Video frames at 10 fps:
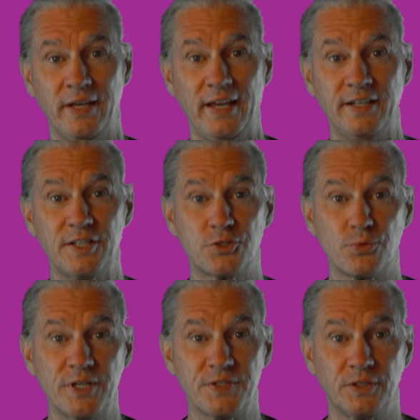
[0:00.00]
In its
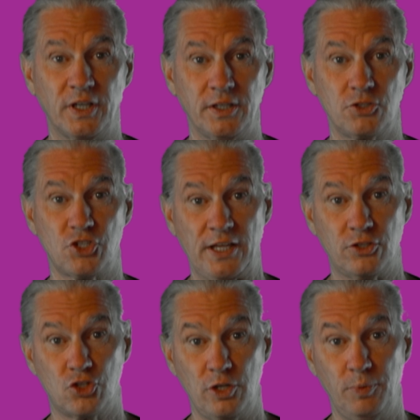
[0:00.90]
reasoning,
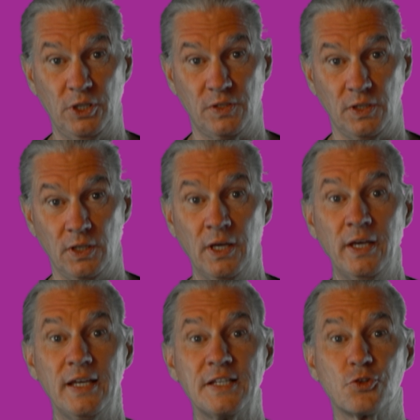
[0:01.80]
ChatGPT
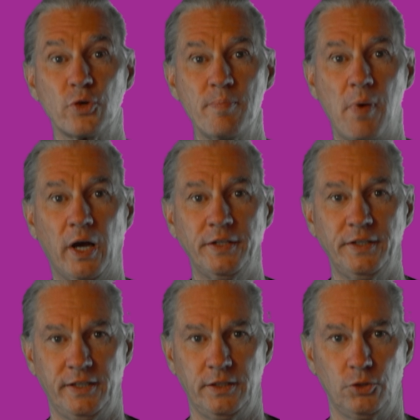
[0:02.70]
is
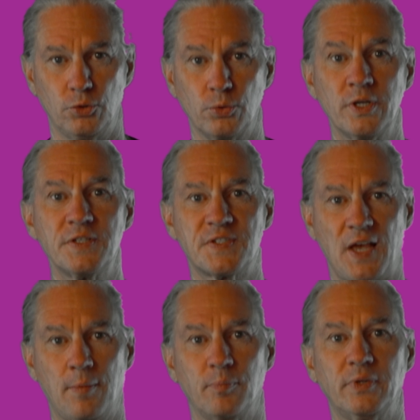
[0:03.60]
reminding you
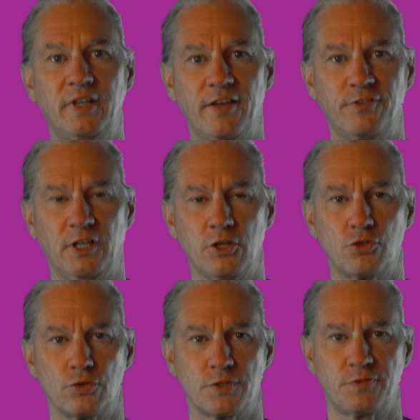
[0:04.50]
some
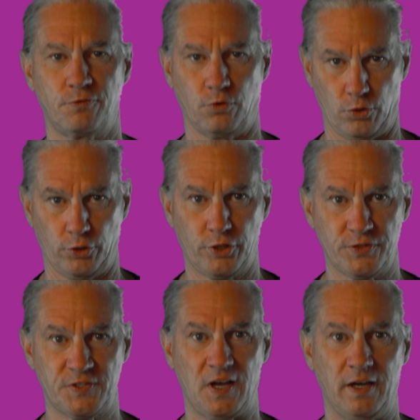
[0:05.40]
definitions for
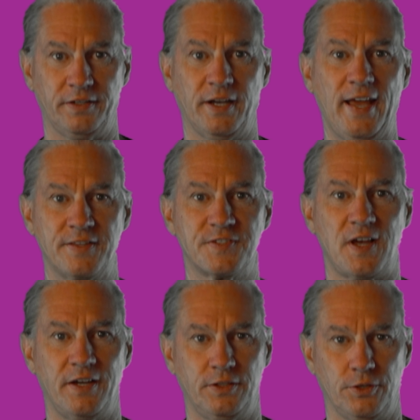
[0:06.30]
cosine and
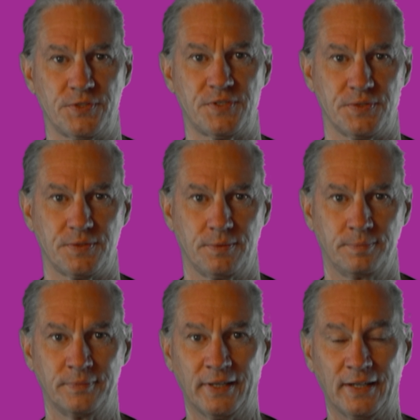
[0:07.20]
sinus.
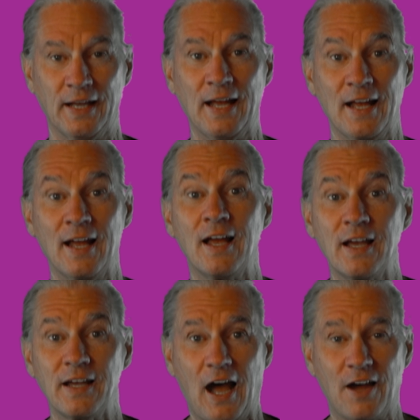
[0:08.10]

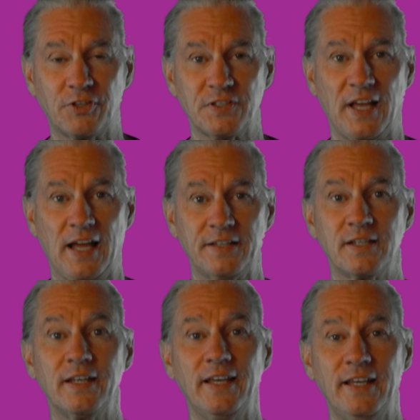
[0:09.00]
After that,
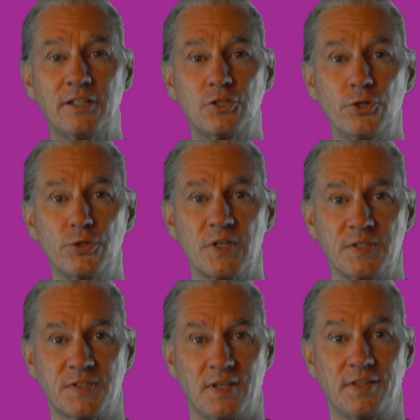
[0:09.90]
it
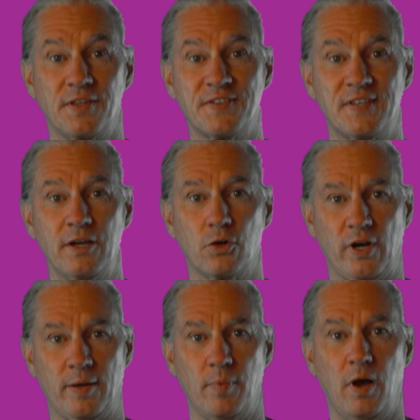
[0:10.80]
uses the
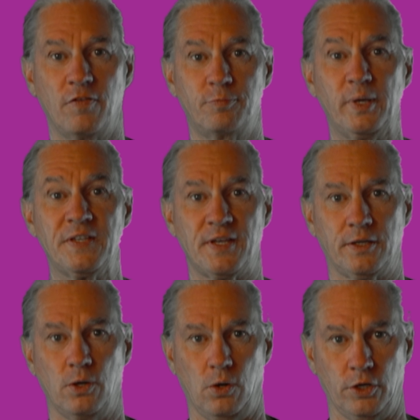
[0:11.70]
theorem of
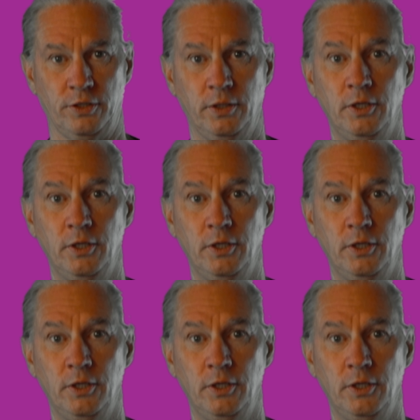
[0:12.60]
Pythagoras